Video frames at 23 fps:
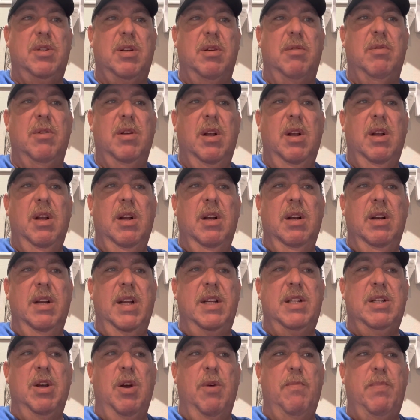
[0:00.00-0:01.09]
so
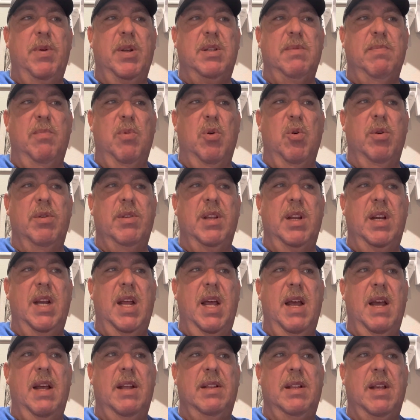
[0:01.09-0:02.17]
let's hope it's more than
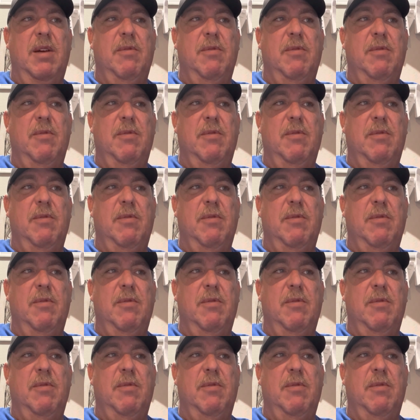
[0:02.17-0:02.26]
that.